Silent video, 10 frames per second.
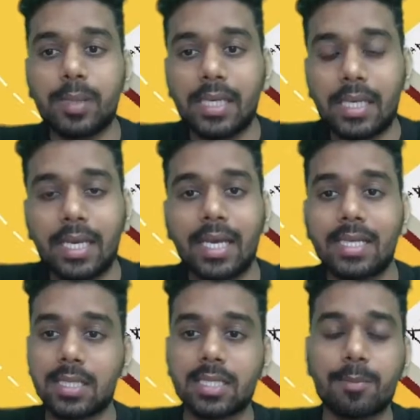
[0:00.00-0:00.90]
B is
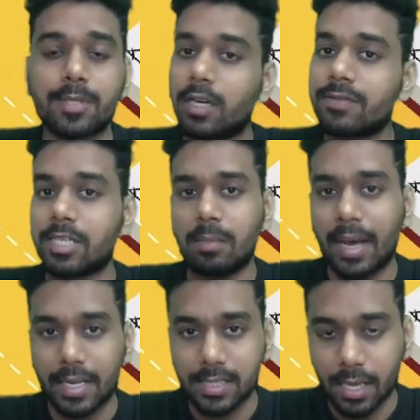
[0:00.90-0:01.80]
a subset of C
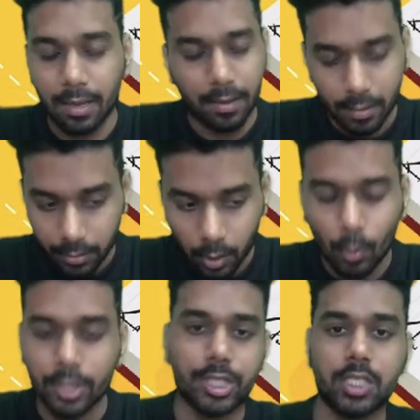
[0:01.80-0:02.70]
minus A. The
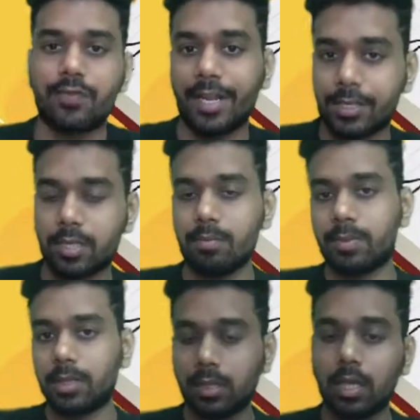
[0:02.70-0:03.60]
question is very
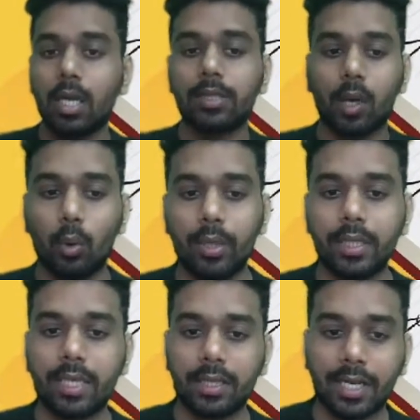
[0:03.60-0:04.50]
simple. The only
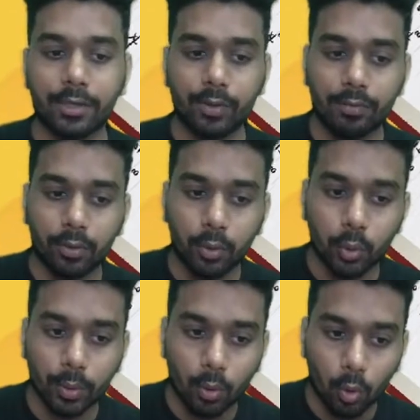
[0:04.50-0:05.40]
thing that you have to
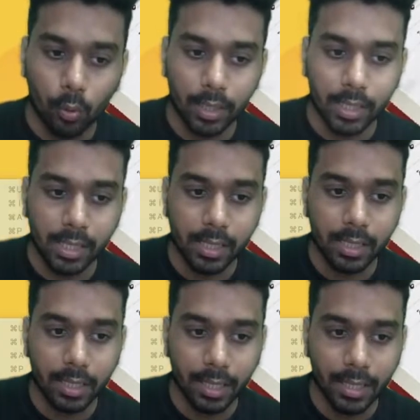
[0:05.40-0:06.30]
do over here
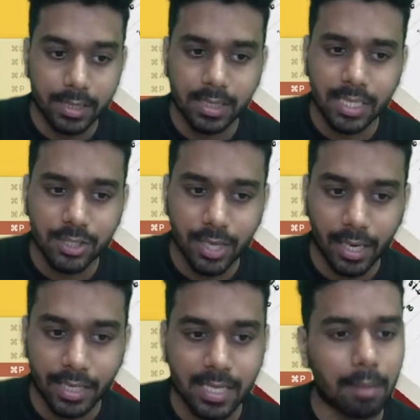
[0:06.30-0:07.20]
is, let's take an
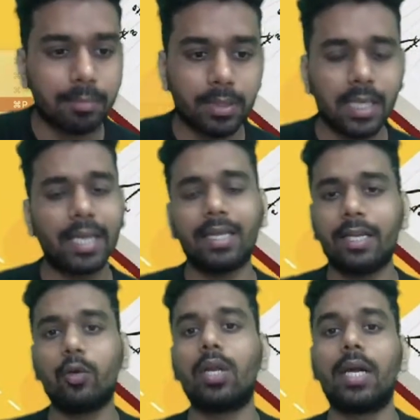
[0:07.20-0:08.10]
example and then
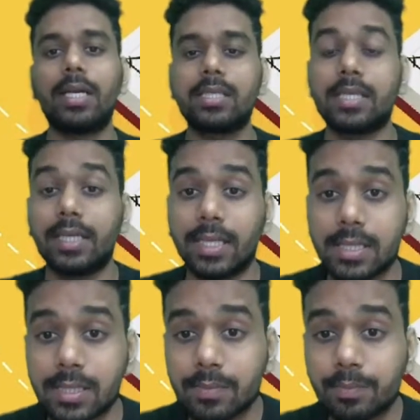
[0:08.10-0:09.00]
you will understand this.